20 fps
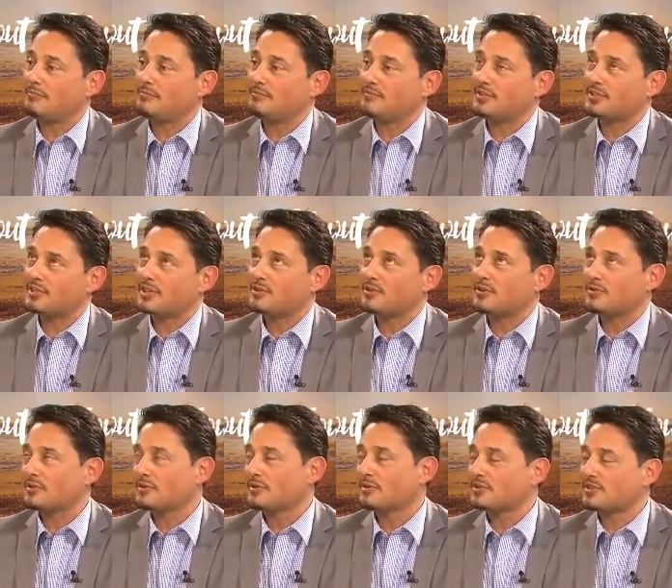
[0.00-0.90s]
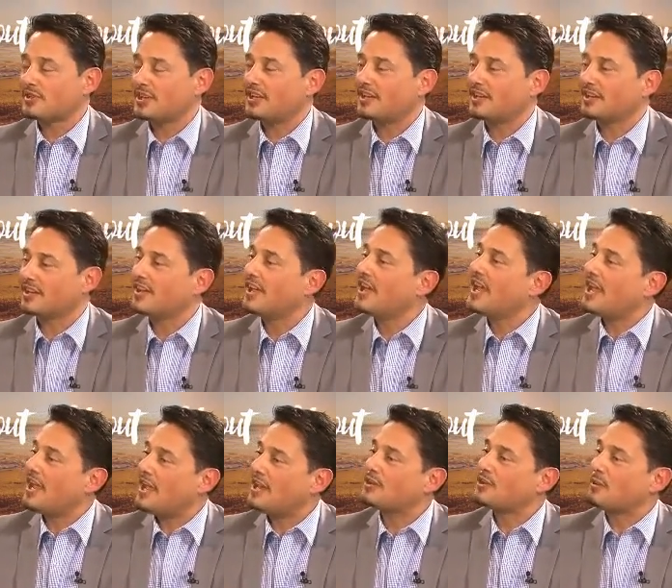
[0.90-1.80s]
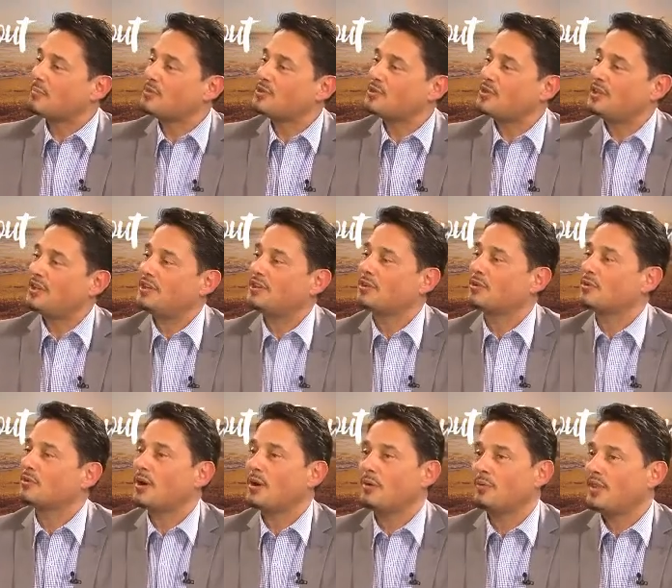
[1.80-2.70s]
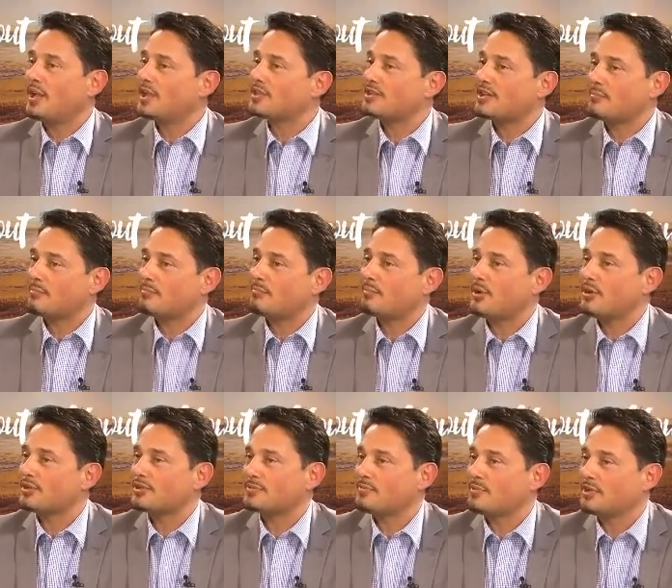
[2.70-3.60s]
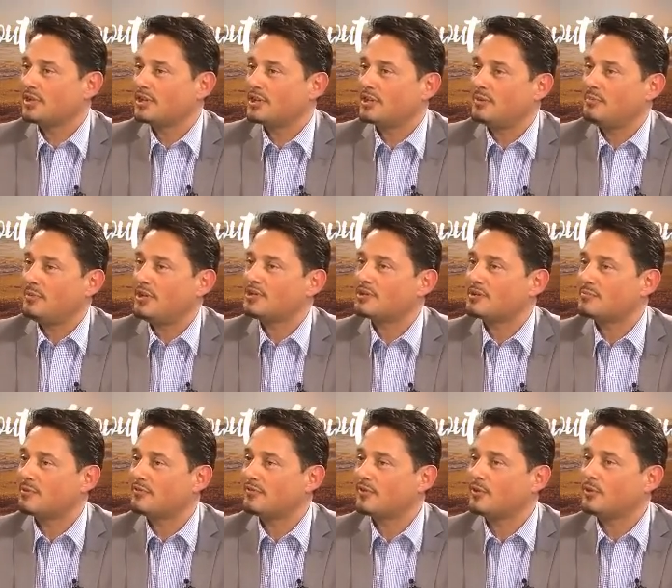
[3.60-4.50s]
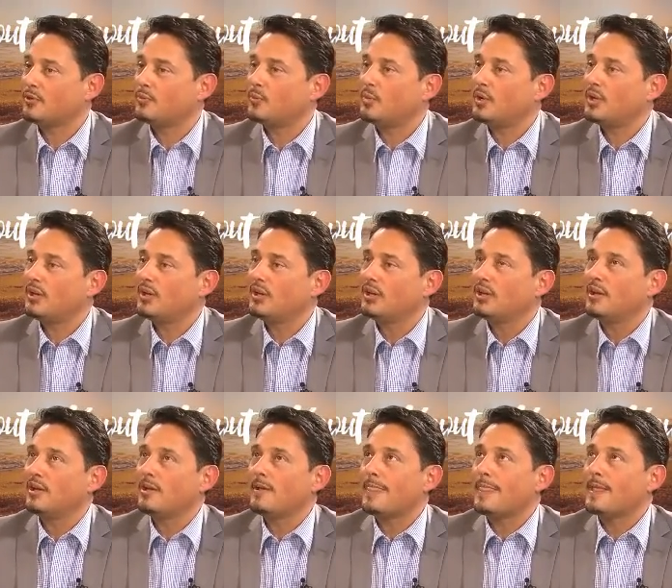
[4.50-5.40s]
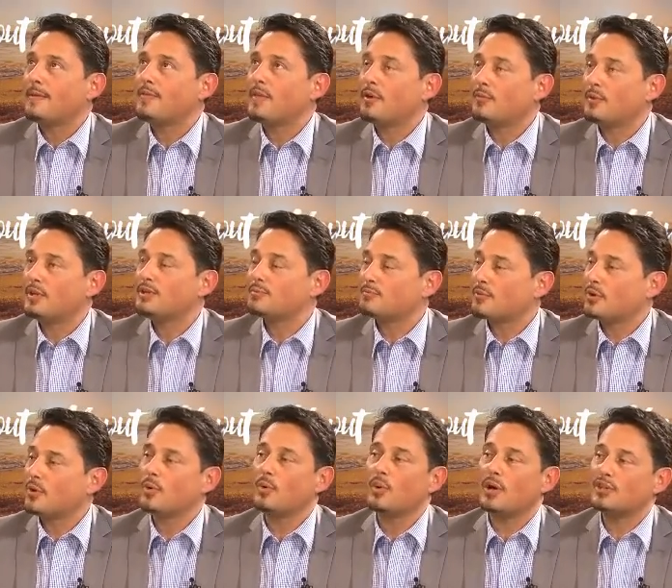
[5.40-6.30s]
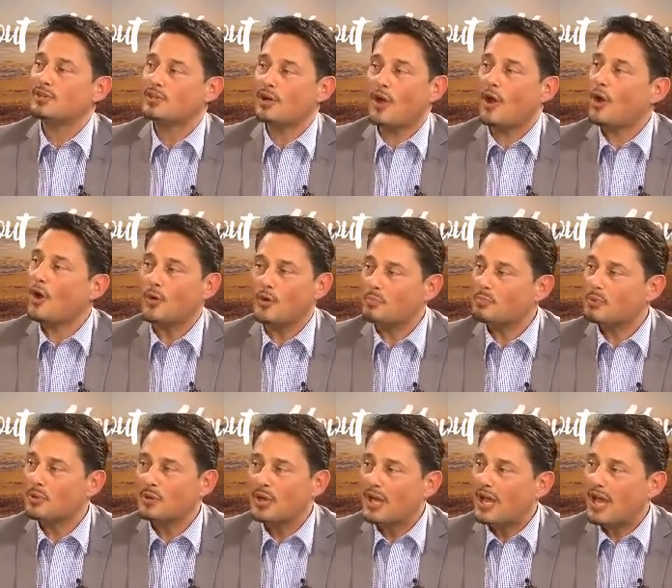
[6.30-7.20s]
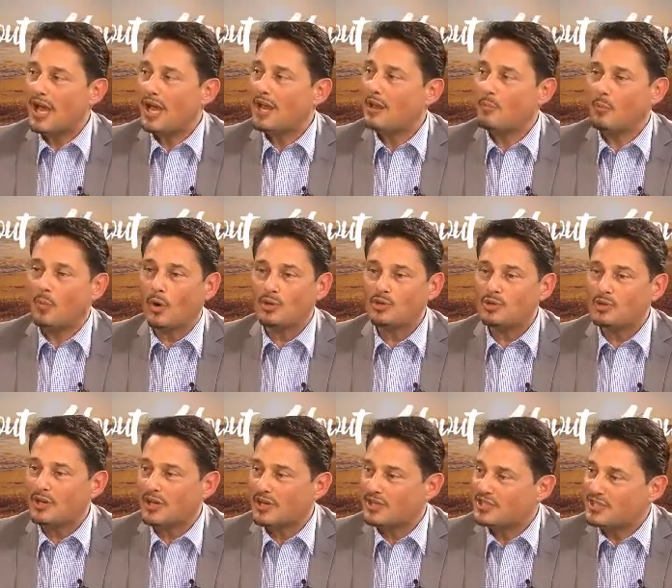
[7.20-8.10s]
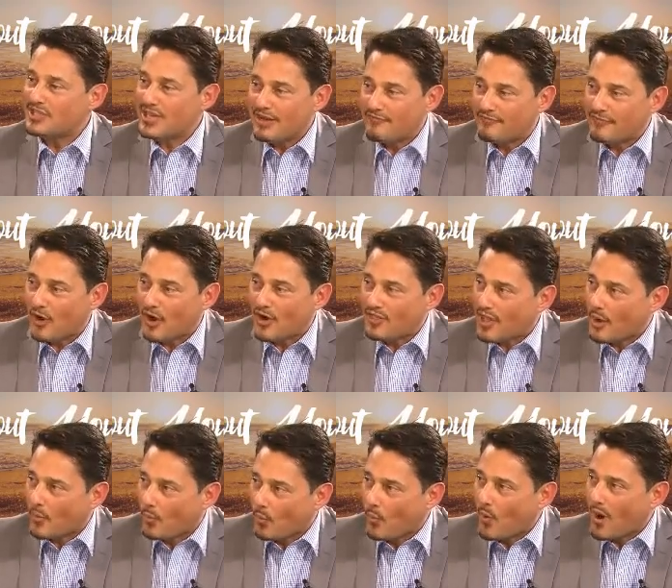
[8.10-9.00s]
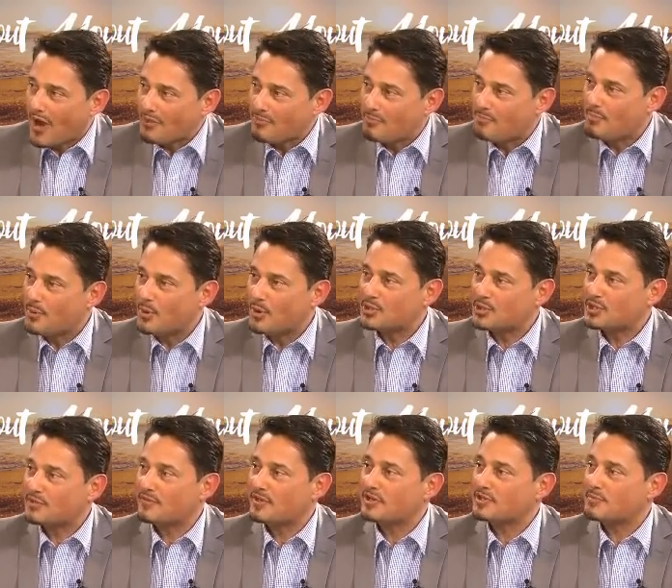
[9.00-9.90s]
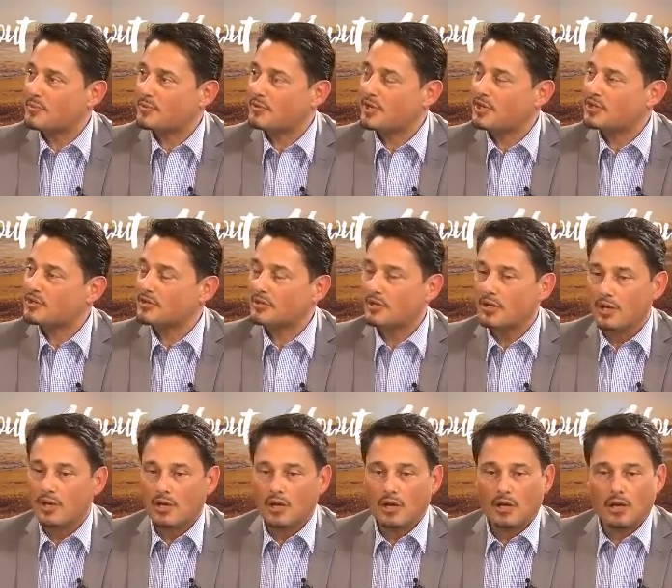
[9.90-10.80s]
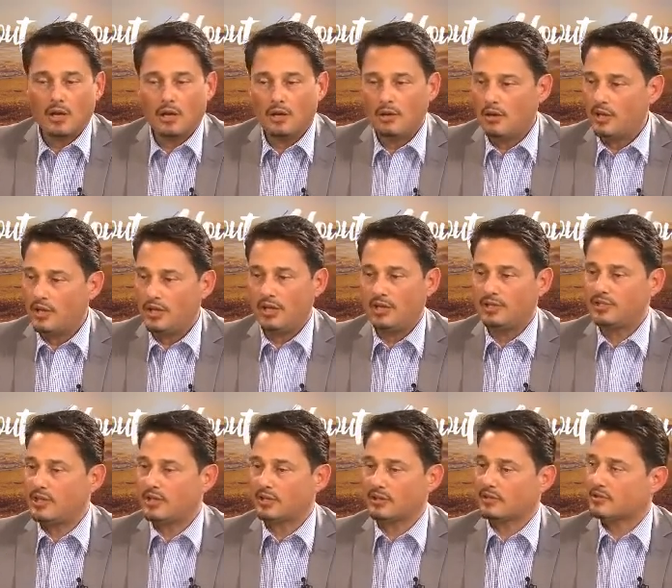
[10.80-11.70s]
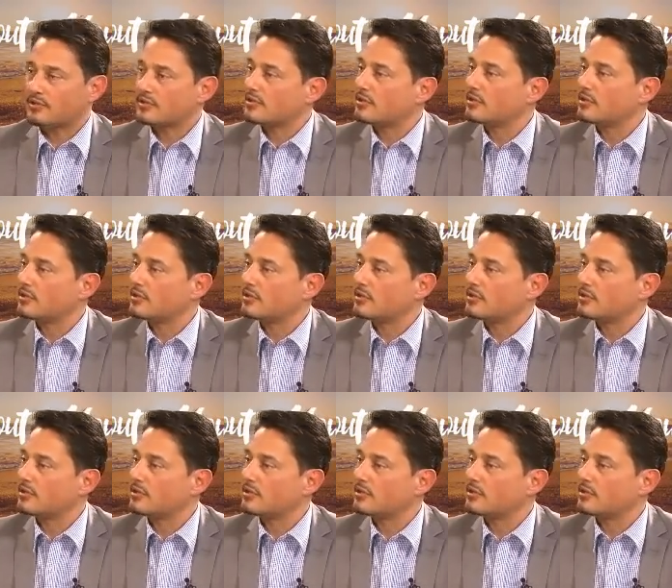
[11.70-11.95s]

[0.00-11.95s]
seed turns into a little seedling, and the opportunity to grow, and that's that possibility you mentioned before. There is always hope, and once you can find that one burst of inspiration, it's endless.